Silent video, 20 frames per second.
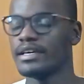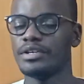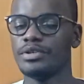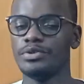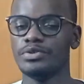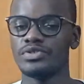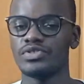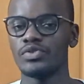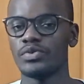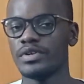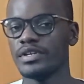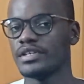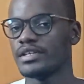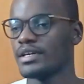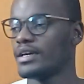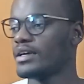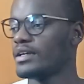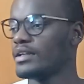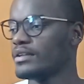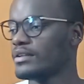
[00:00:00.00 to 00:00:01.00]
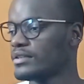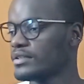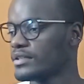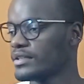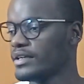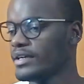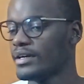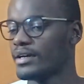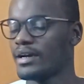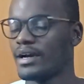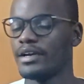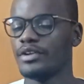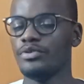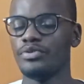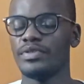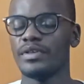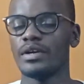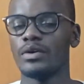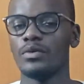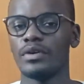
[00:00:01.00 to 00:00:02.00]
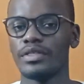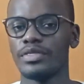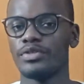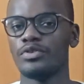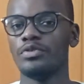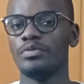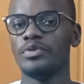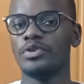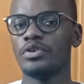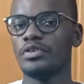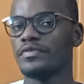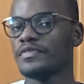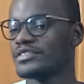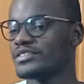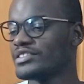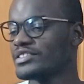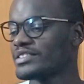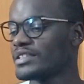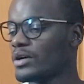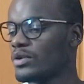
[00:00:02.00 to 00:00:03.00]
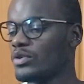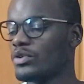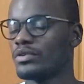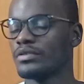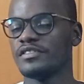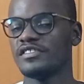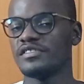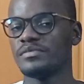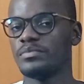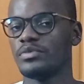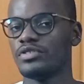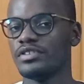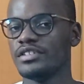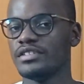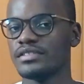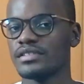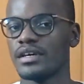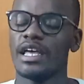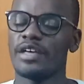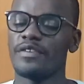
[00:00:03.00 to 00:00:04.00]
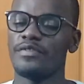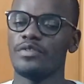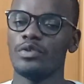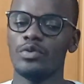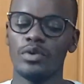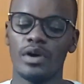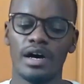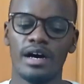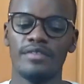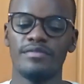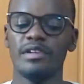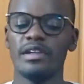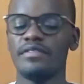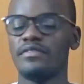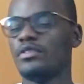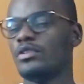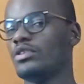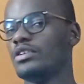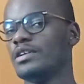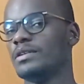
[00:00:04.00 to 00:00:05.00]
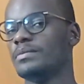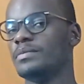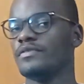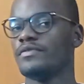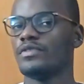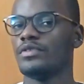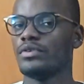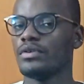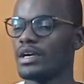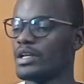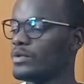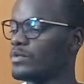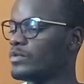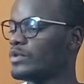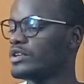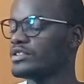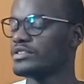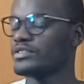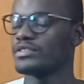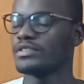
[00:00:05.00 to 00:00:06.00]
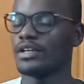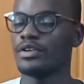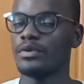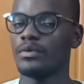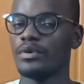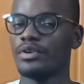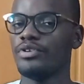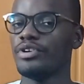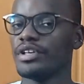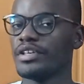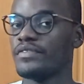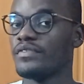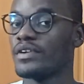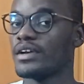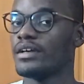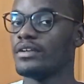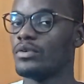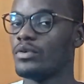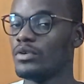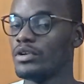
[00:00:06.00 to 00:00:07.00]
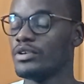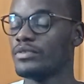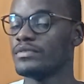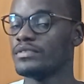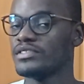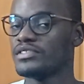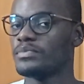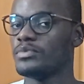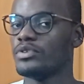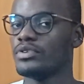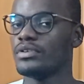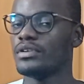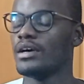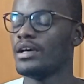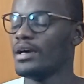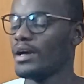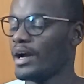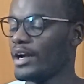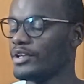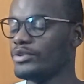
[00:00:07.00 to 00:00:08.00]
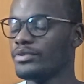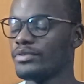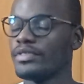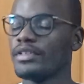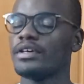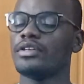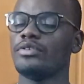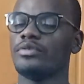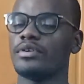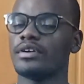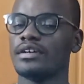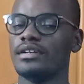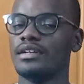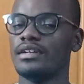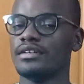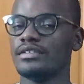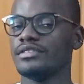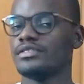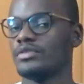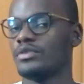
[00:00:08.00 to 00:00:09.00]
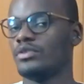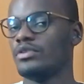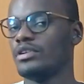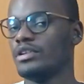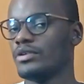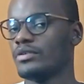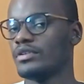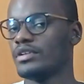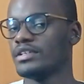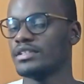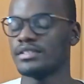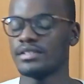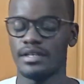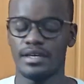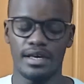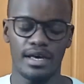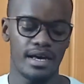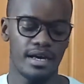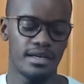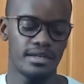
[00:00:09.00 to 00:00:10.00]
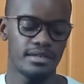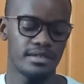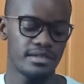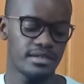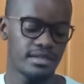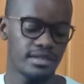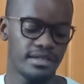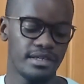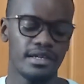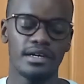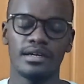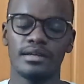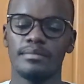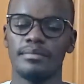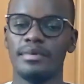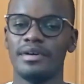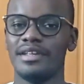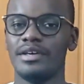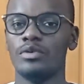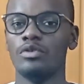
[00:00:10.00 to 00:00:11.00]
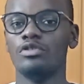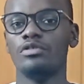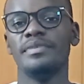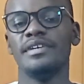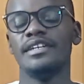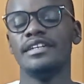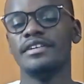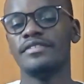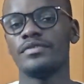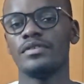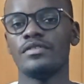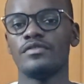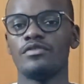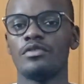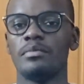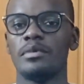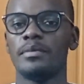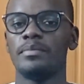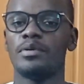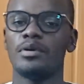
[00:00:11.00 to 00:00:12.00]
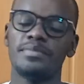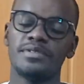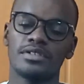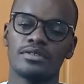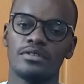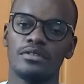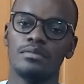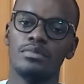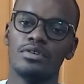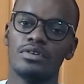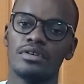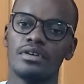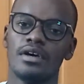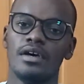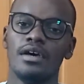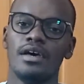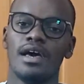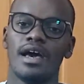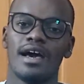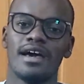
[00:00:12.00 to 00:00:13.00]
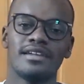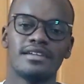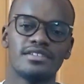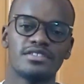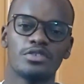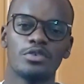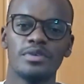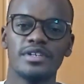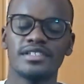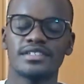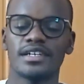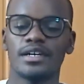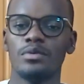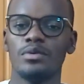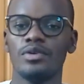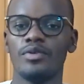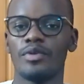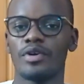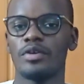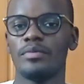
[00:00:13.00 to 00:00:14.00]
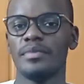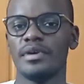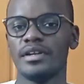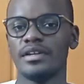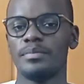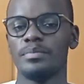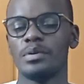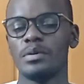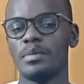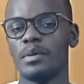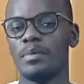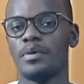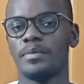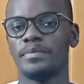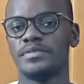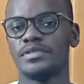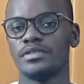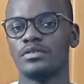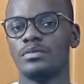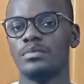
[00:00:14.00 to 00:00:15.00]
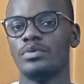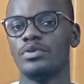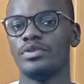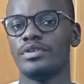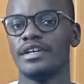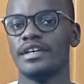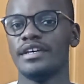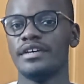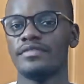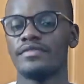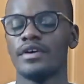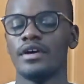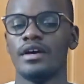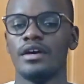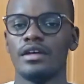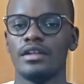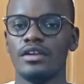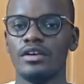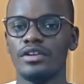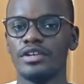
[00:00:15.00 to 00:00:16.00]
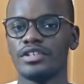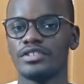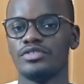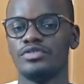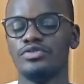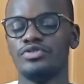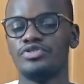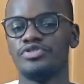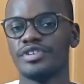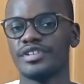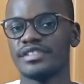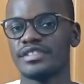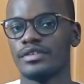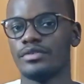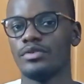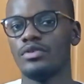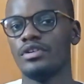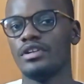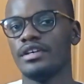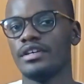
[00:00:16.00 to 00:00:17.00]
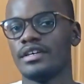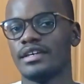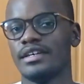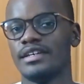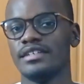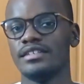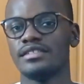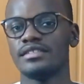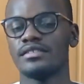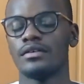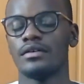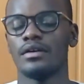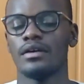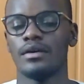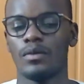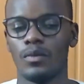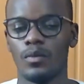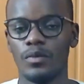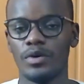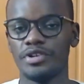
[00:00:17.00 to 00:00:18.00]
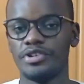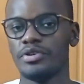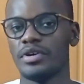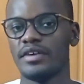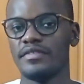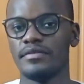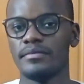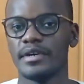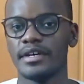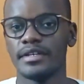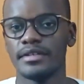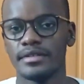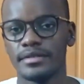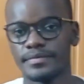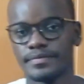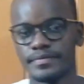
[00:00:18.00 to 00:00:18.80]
get used to it and yeah i do think what threw me off is just how long this board is if you have never ollied before and want and are wondering if you can ollie on this board i do think you can learn to ollie on it and yeah but it will be different from a popsicle board and as always i will recommend a proper popsicle board if learning to do tricks and ollieing is what you have in mind